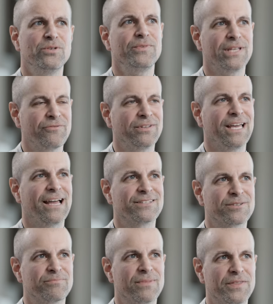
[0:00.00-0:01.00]
we definitely
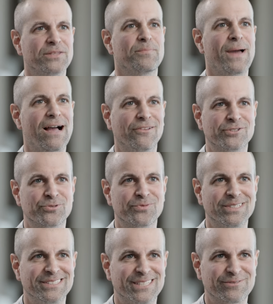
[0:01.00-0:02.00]
had some, I think the palates are
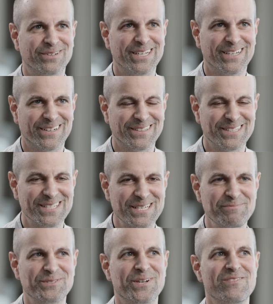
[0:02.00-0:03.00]
really different here on the
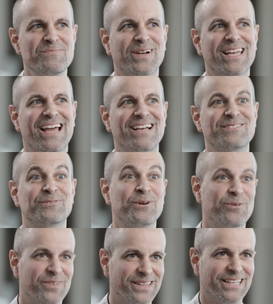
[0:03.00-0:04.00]
team, so everybody has their
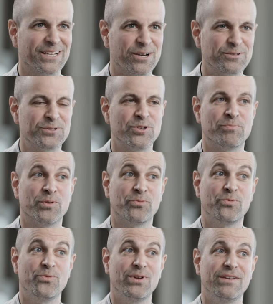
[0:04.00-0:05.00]
own thing they go to, but
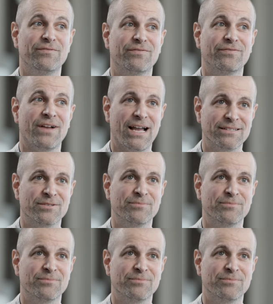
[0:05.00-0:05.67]
we've had